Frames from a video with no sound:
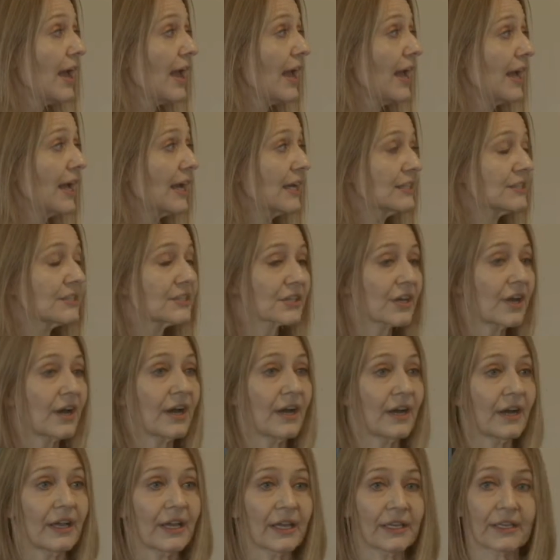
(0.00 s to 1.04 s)
And
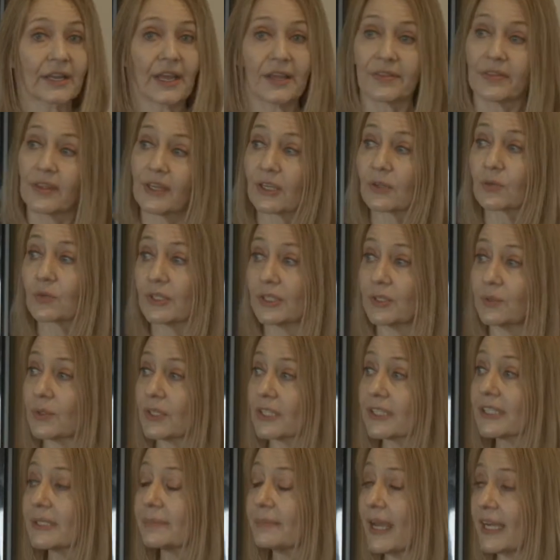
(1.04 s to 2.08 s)
I think we
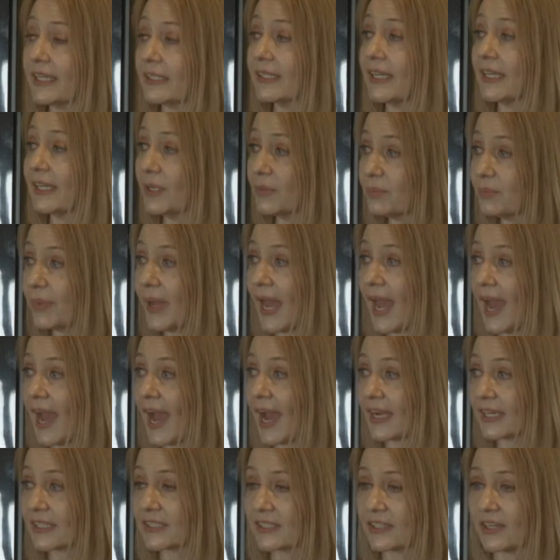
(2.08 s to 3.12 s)
really made an
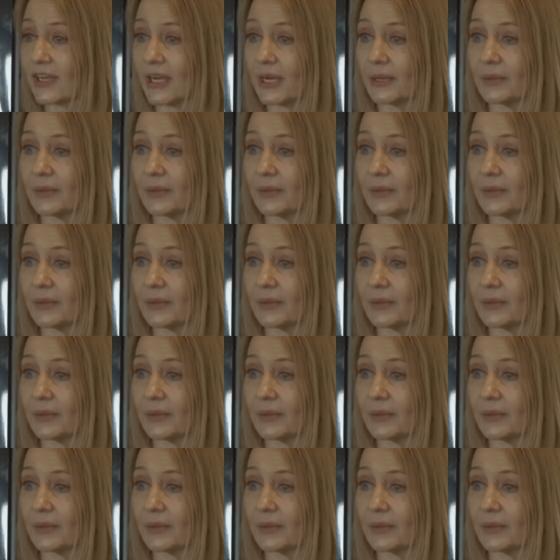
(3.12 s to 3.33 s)
impact